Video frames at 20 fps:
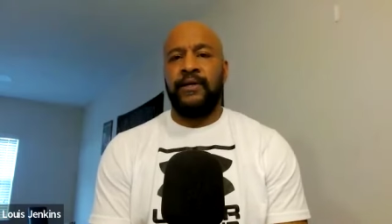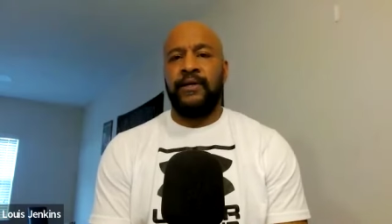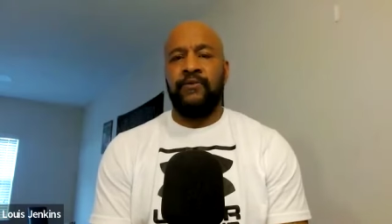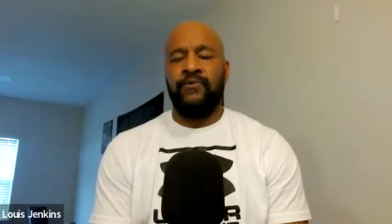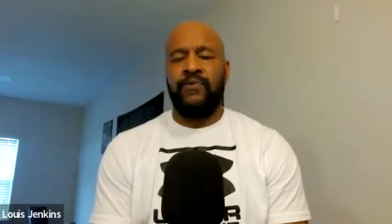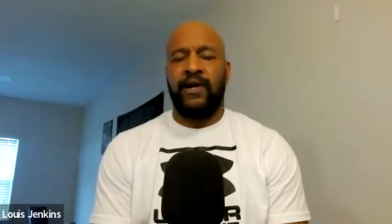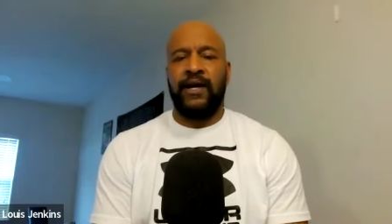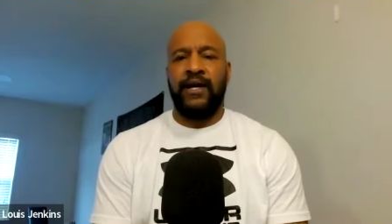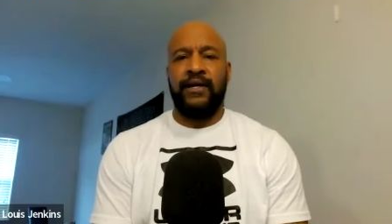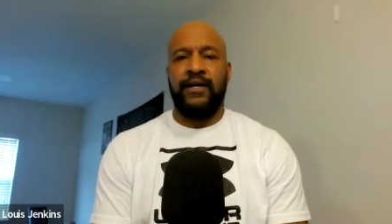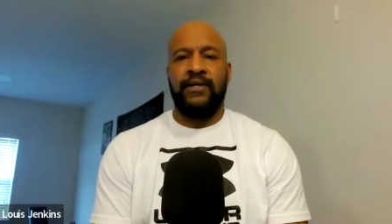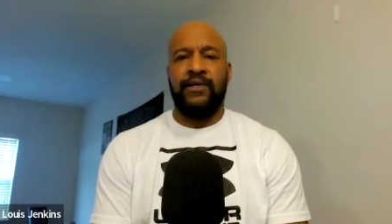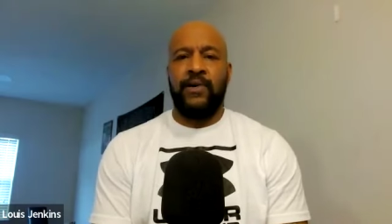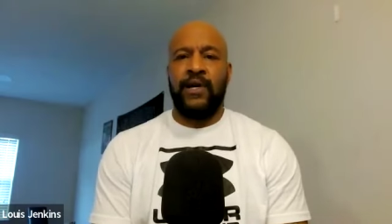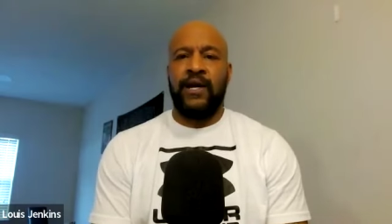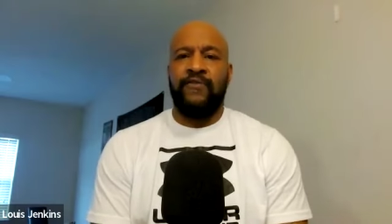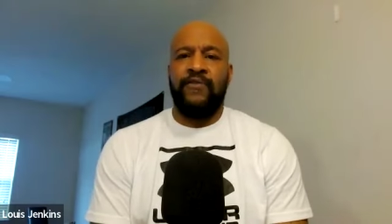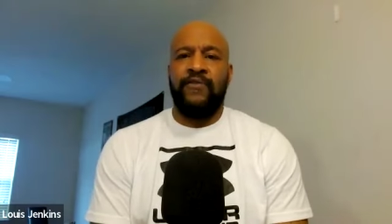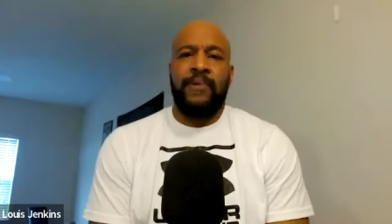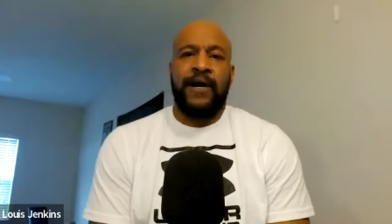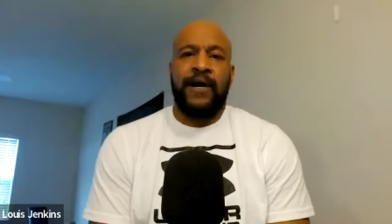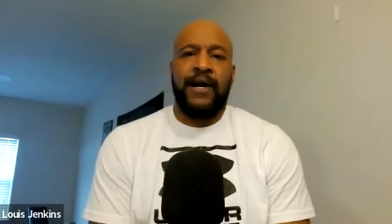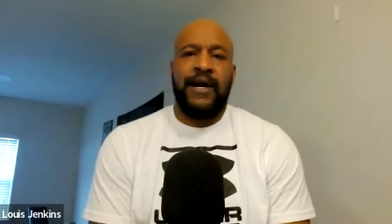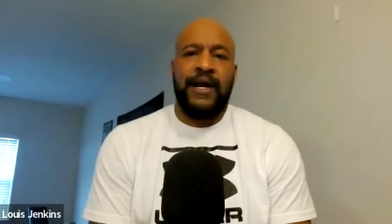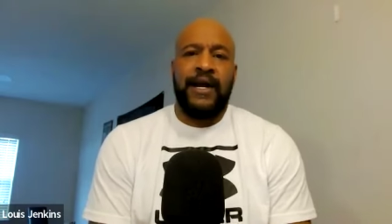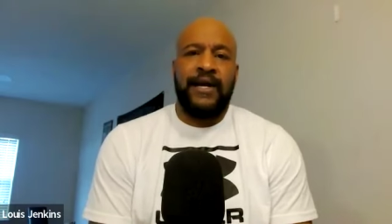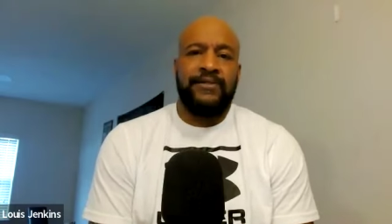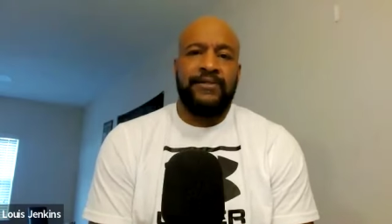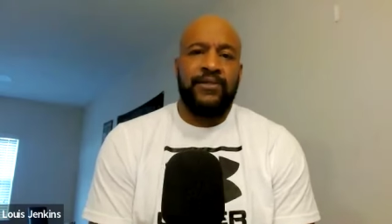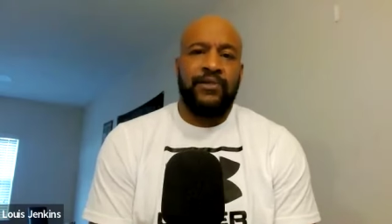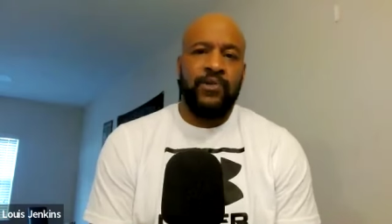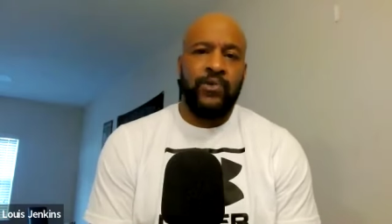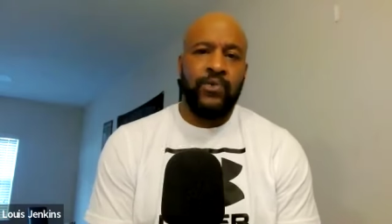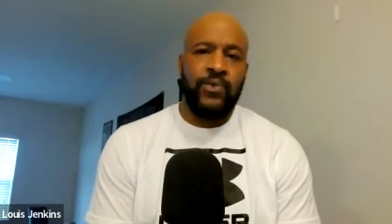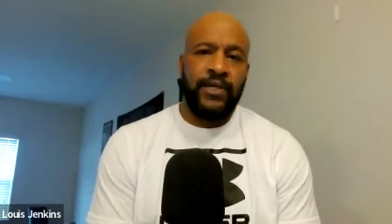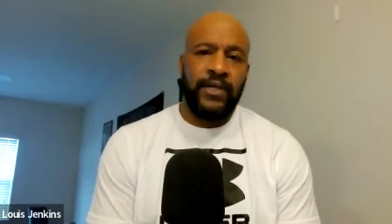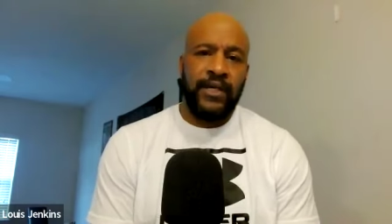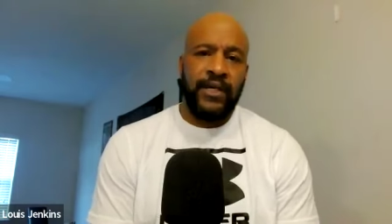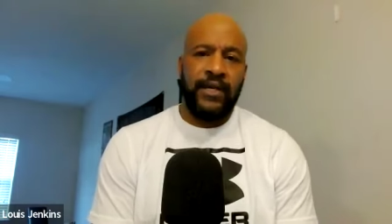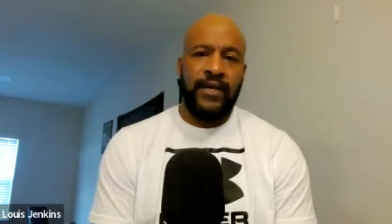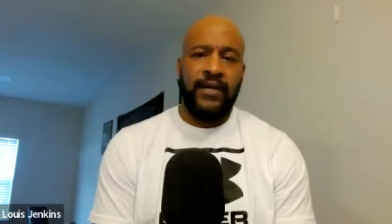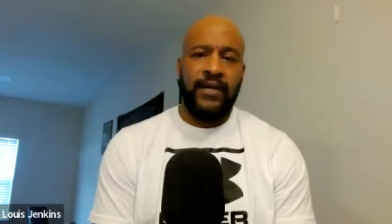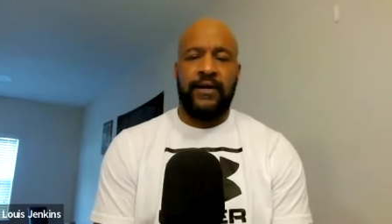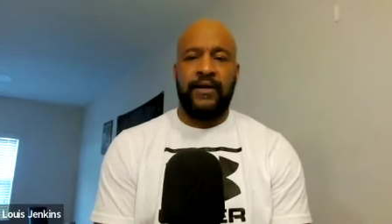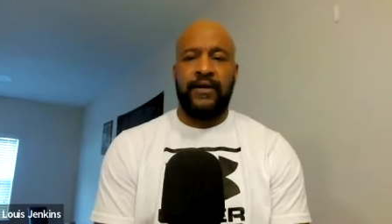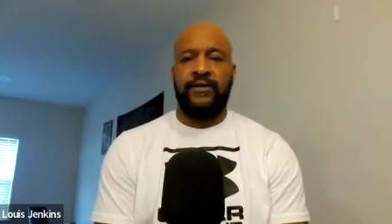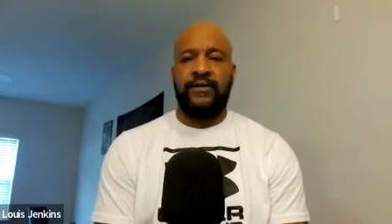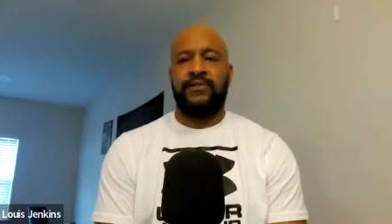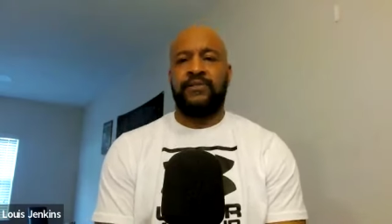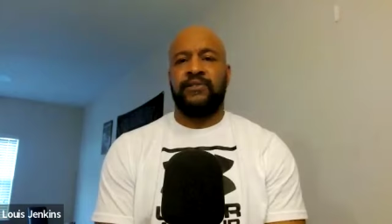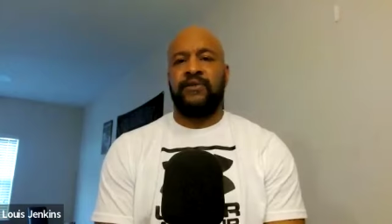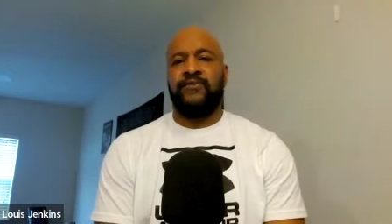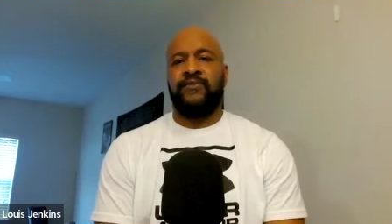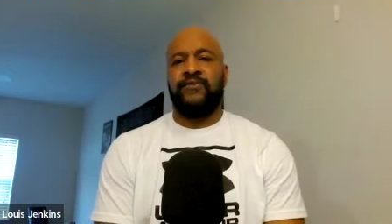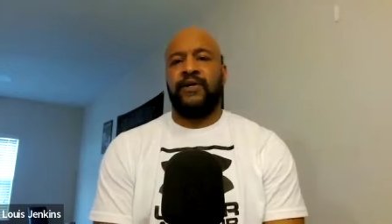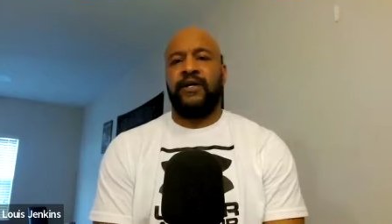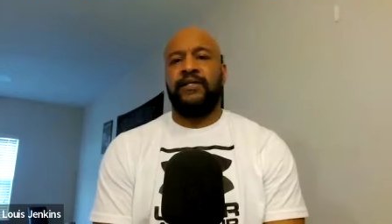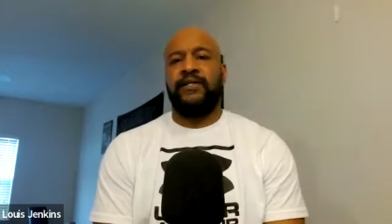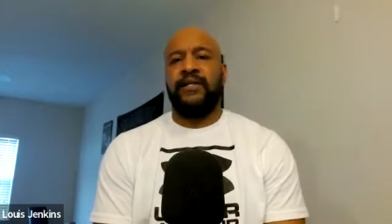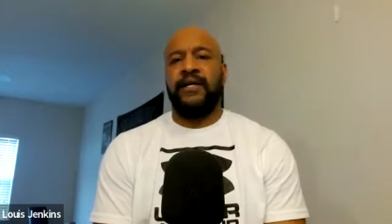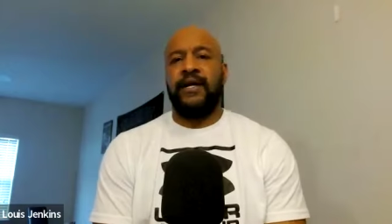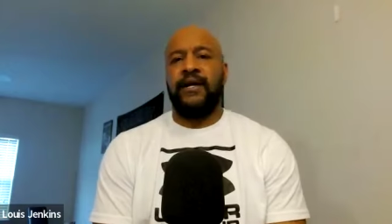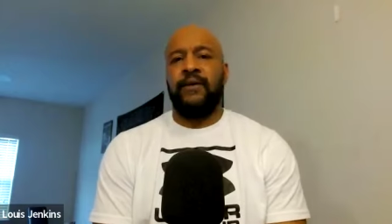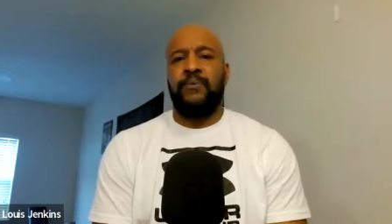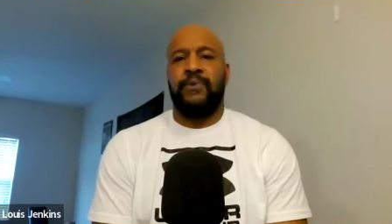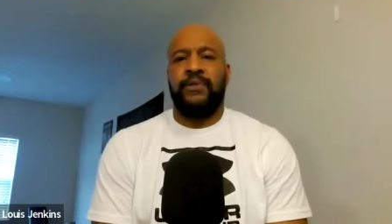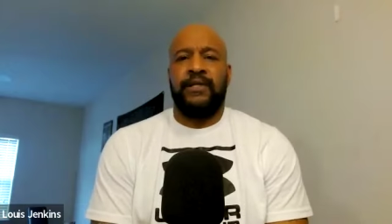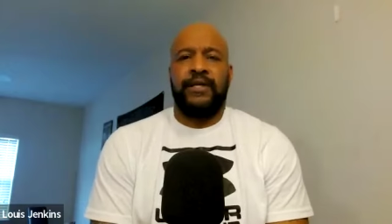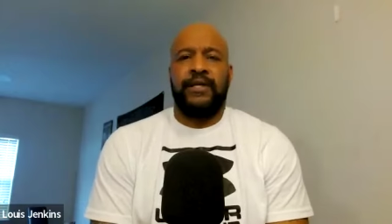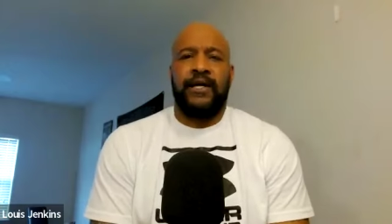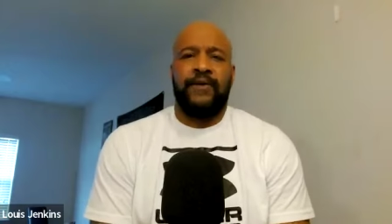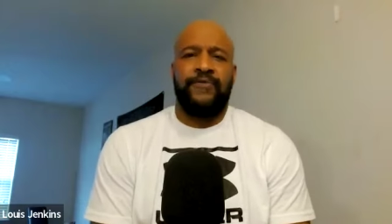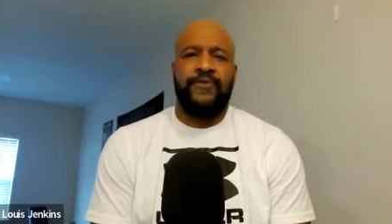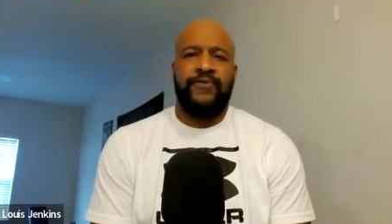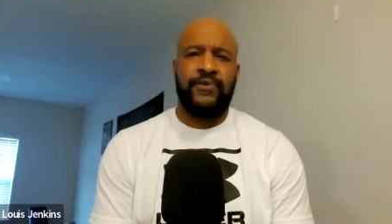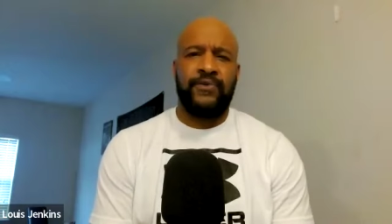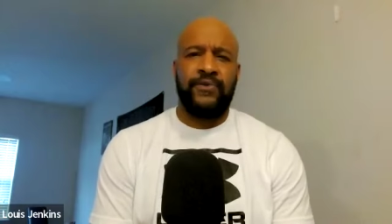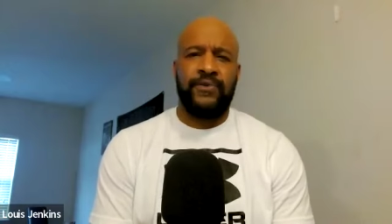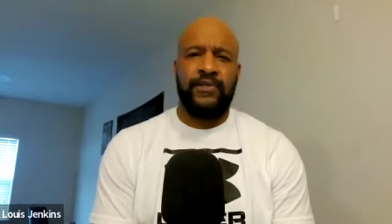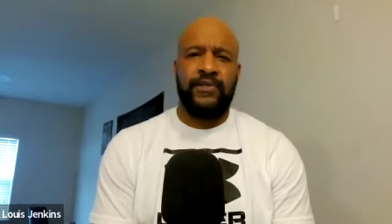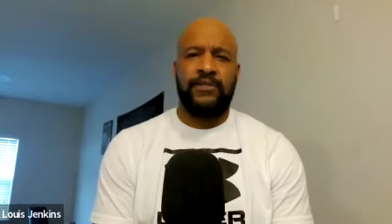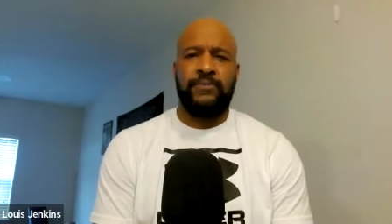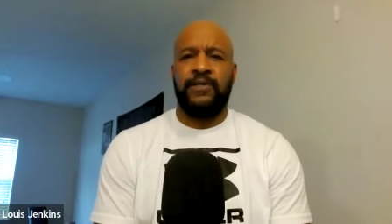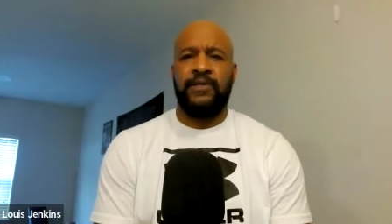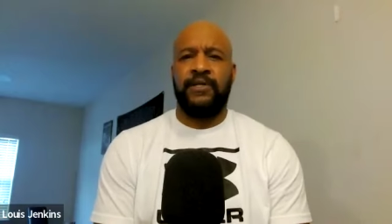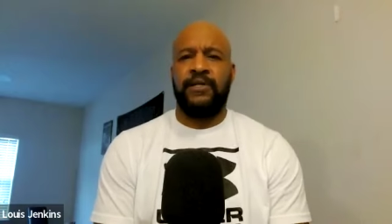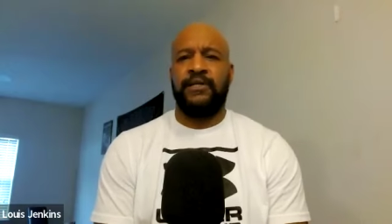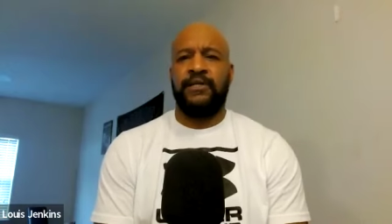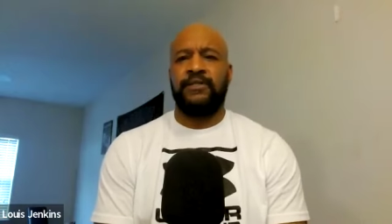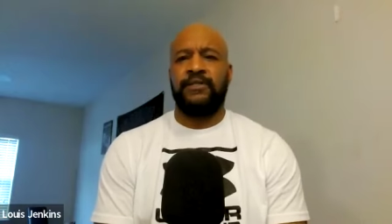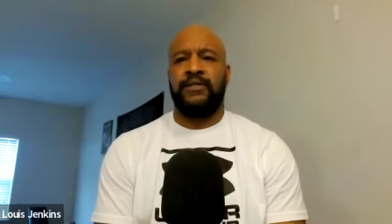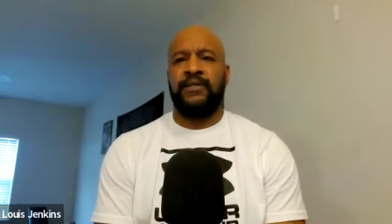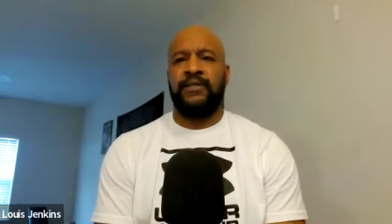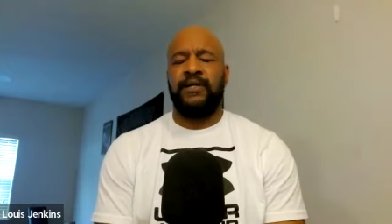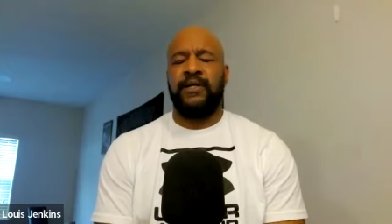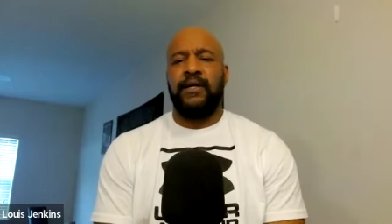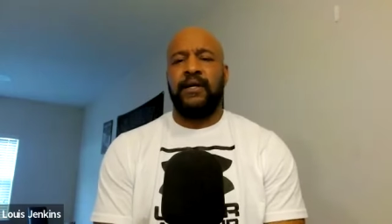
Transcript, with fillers: and, right you know everybody has the new gear and stuff like that what they got for christmas and